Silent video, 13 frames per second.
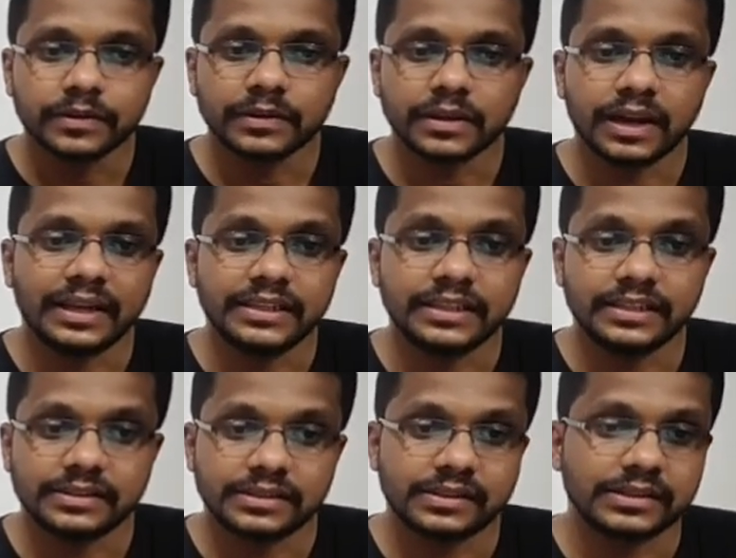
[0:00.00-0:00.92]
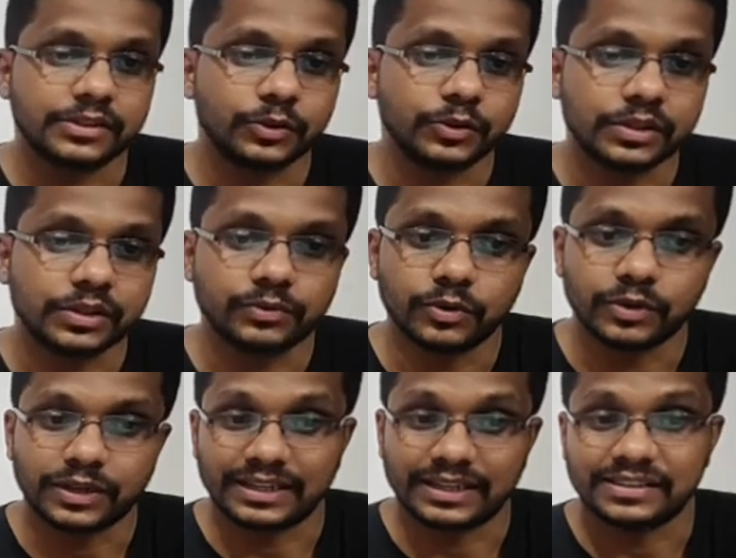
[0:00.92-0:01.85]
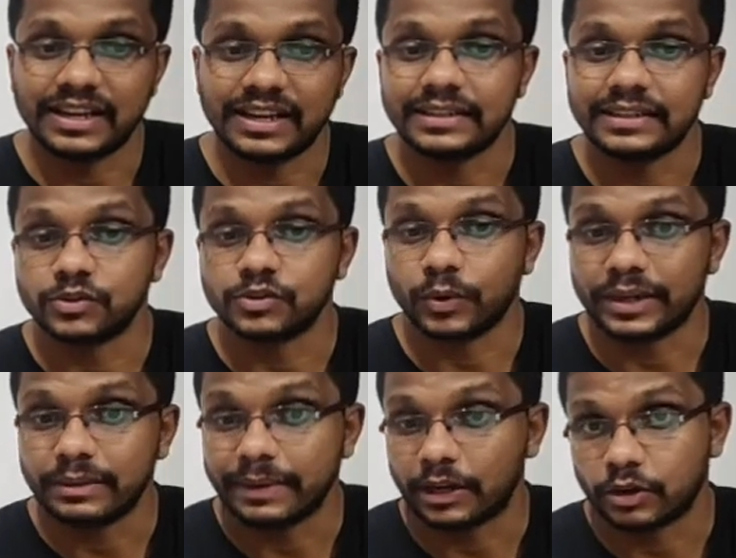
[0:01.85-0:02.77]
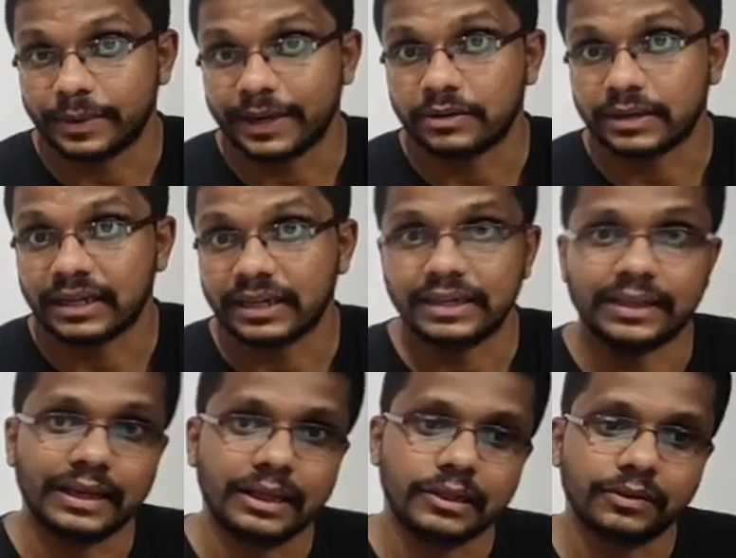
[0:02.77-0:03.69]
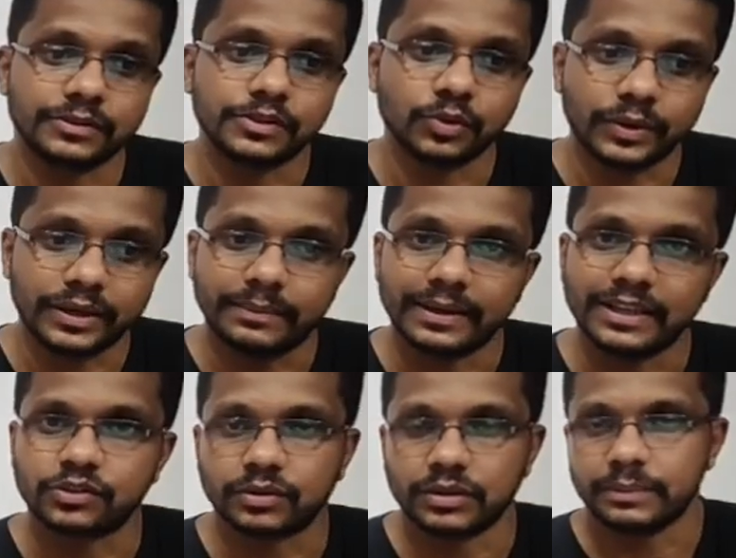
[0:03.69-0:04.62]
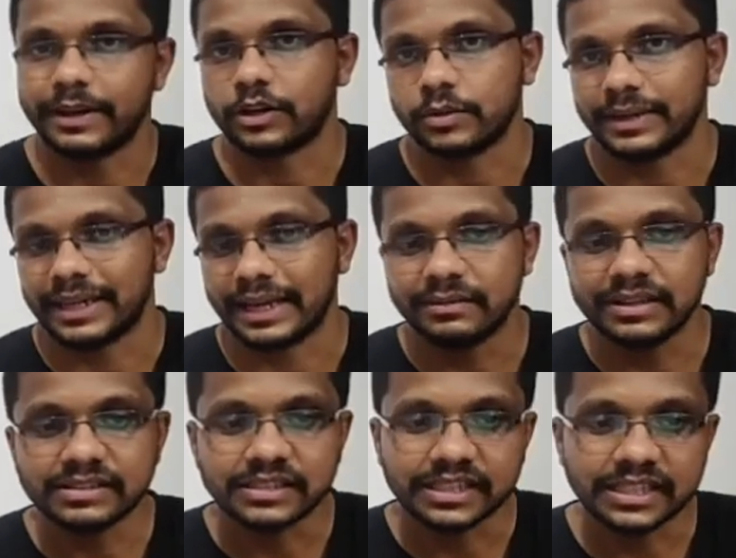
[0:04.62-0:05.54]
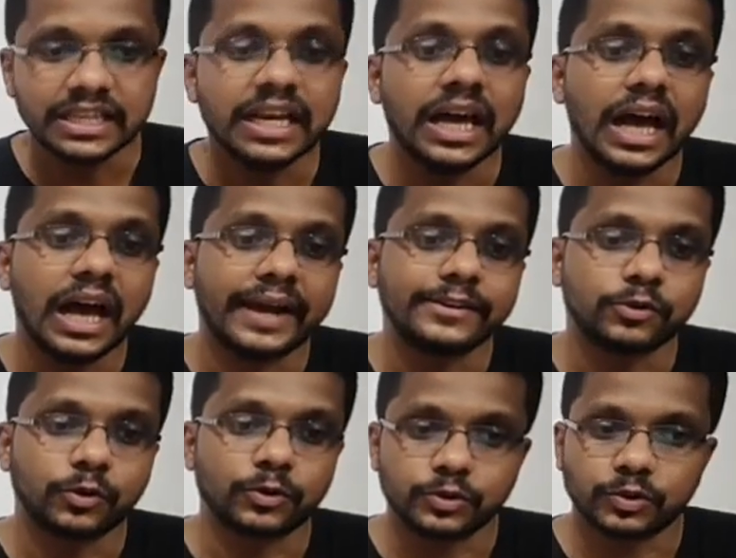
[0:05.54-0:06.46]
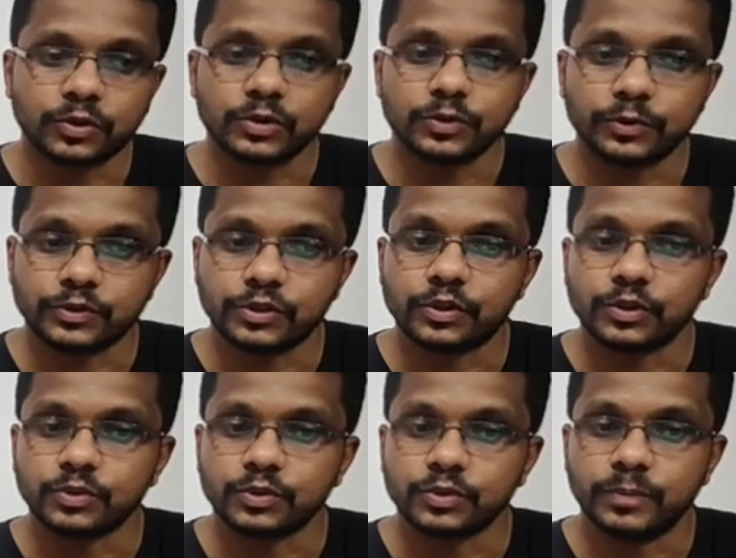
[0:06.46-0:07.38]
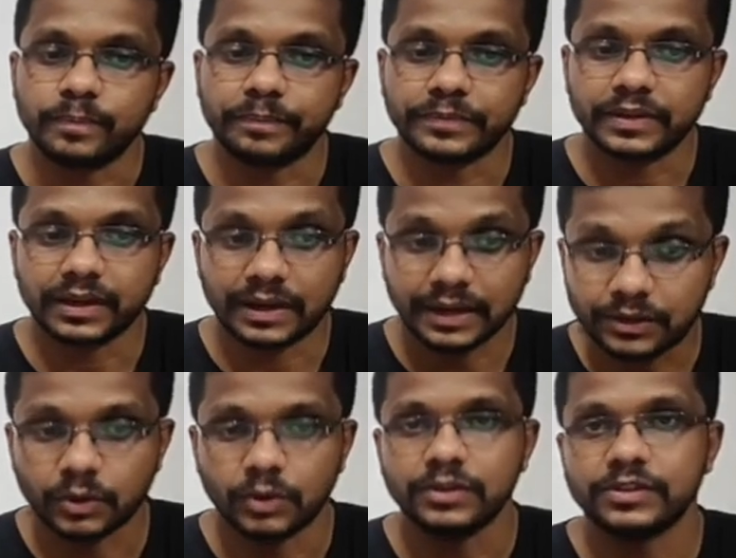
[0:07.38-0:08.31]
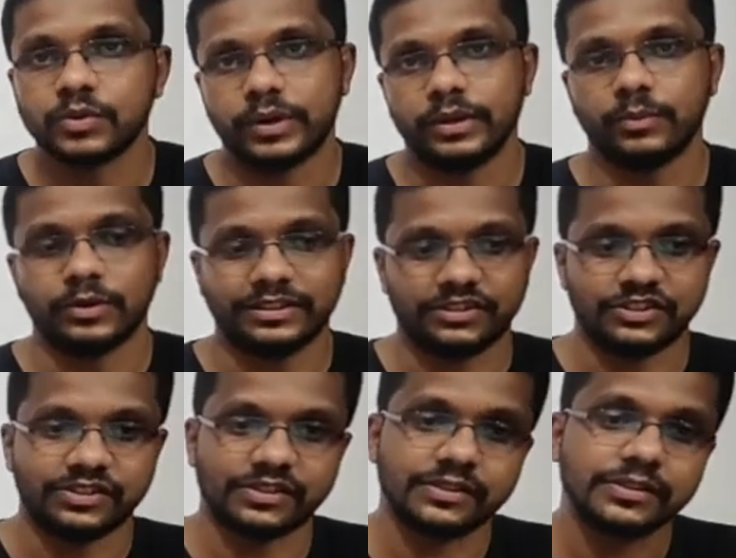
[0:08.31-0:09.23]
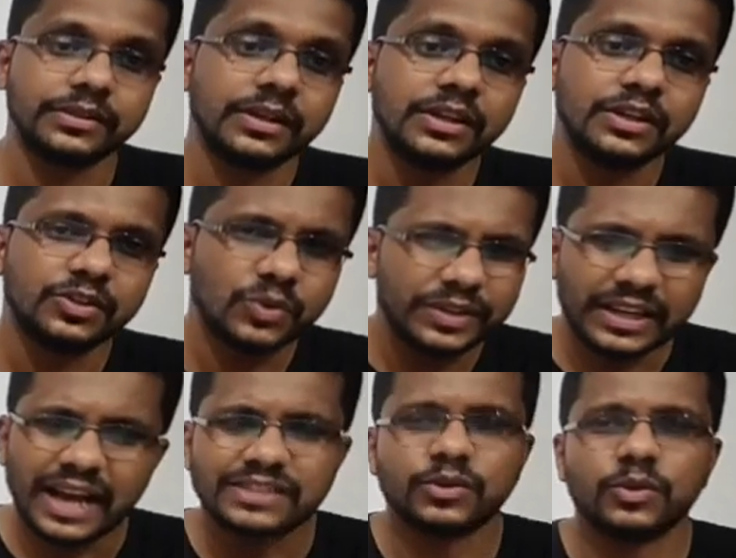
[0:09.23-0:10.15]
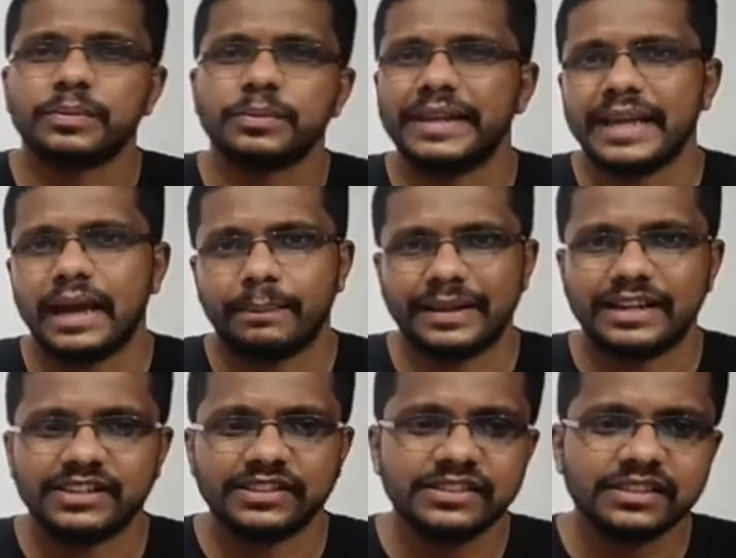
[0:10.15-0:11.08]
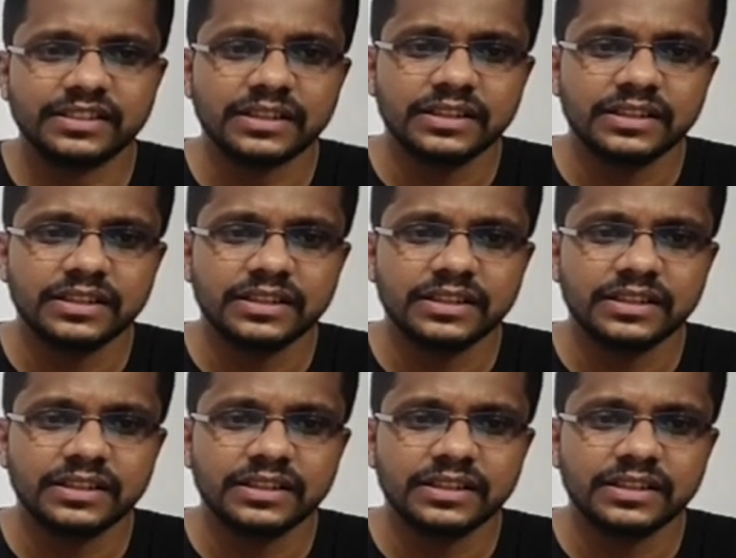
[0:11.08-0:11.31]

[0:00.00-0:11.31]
and it is used for understanding the soil microbiota and the health of the soil based on the microbial diversity, and it's also used to control soil borne diseases. So it has got many applications.